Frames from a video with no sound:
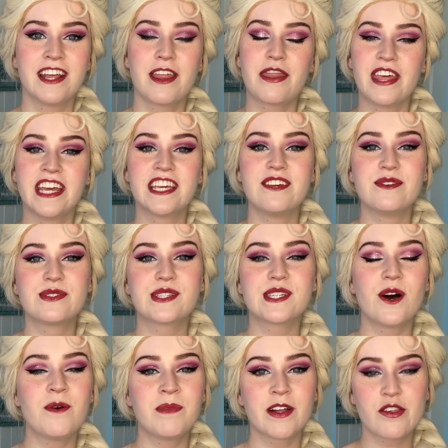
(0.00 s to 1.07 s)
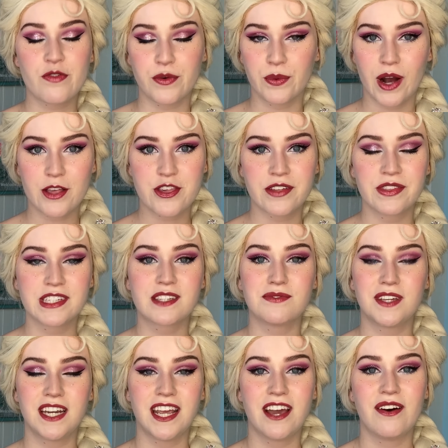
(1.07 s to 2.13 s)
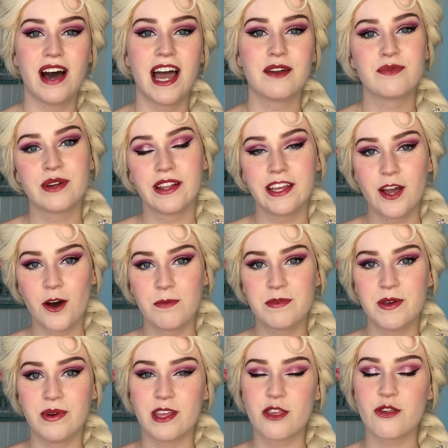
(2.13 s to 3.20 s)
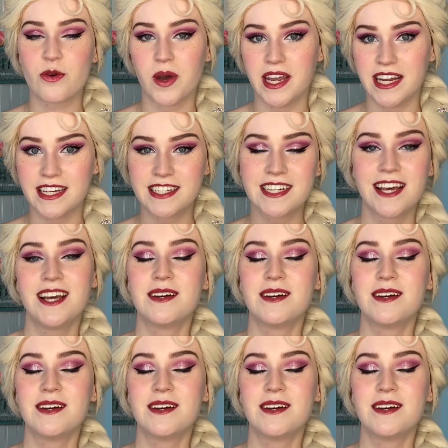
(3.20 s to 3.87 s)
thank you so much for watching this video. I really hope you enjoyed it.